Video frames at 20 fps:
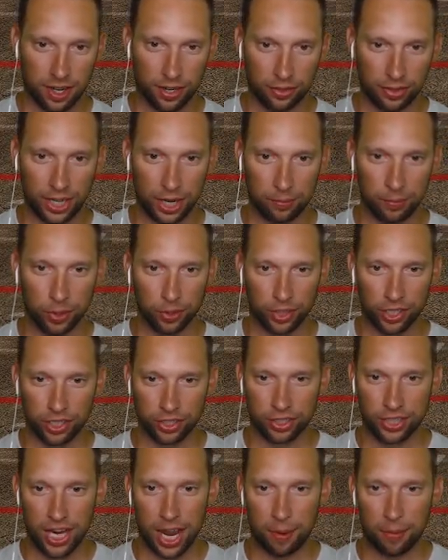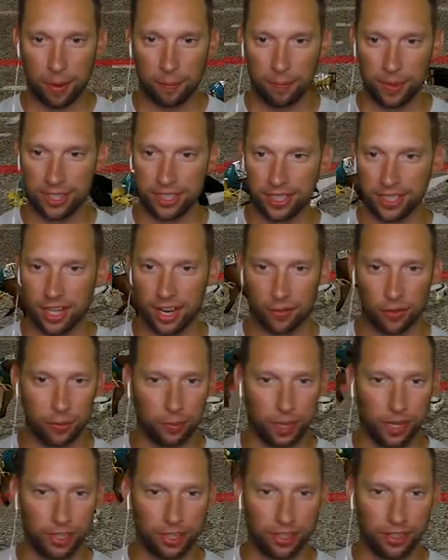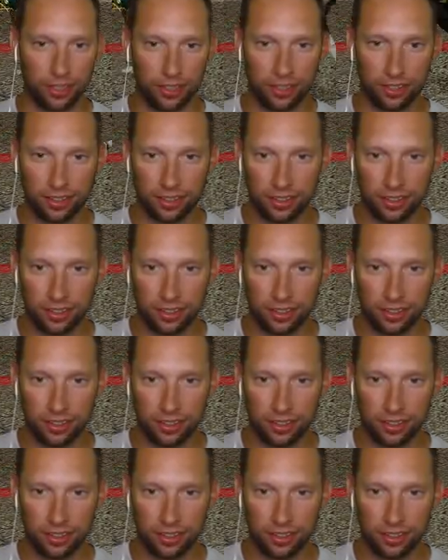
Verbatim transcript: I don't think I'm doing a good job. I'm missing everybody.